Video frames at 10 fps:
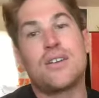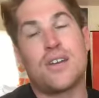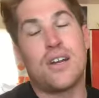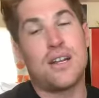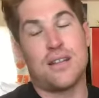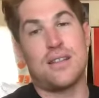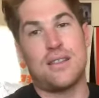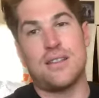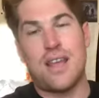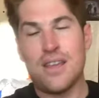Kurt,
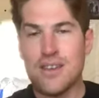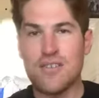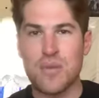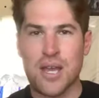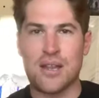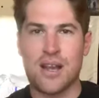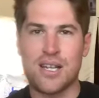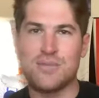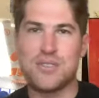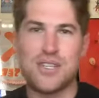the day you give me a
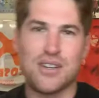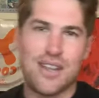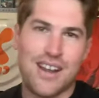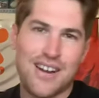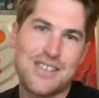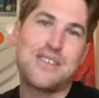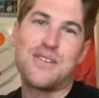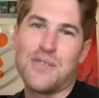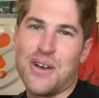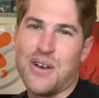non-obscure
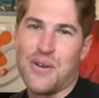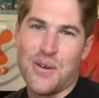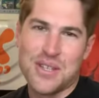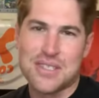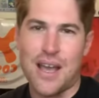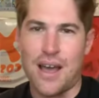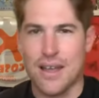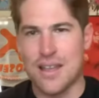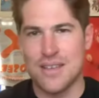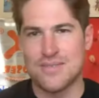character, we'll talk.